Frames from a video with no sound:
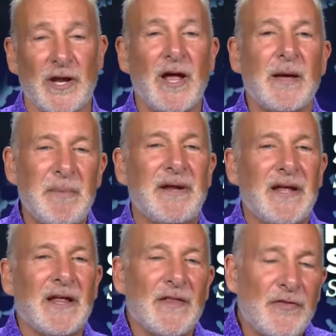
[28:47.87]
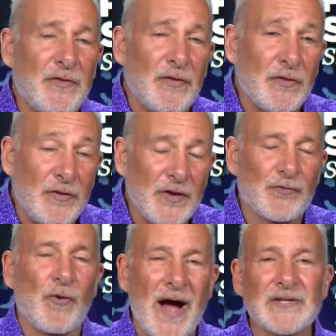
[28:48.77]
I mean,
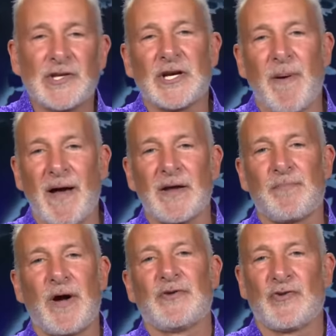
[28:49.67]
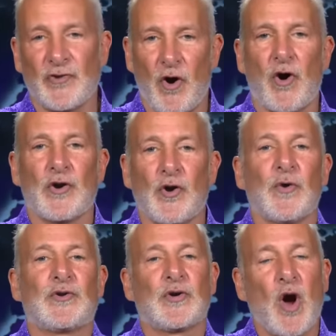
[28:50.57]
these rising commodity prices aren't
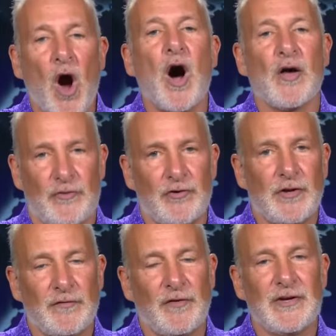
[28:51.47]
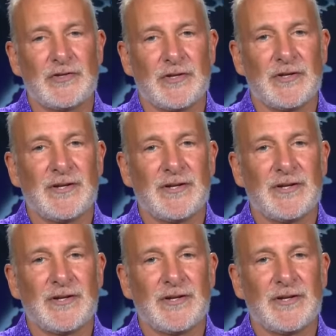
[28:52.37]
going to cause the inflation.